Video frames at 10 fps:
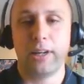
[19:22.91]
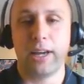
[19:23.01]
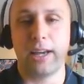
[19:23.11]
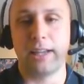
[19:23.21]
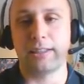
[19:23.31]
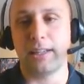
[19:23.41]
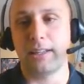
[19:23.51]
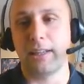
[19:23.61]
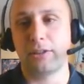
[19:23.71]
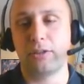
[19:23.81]
as an
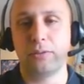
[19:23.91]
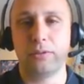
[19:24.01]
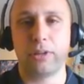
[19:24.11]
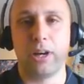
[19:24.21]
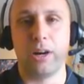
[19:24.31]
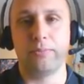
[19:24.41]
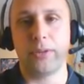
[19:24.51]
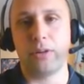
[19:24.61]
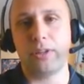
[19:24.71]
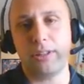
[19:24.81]
ELL student.
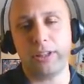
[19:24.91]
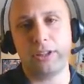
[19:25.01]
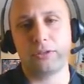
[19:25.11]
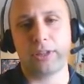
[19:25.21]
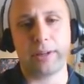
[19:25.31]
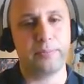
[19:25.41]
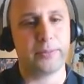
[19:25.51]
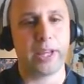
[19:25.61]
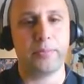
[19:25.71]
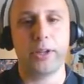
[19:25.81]
These children
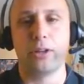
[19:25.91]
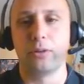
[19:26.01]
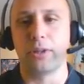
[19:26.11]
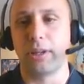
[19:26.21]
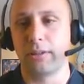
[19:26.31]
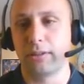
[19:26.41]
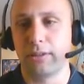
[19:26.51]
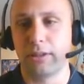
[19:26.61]
can be lonely.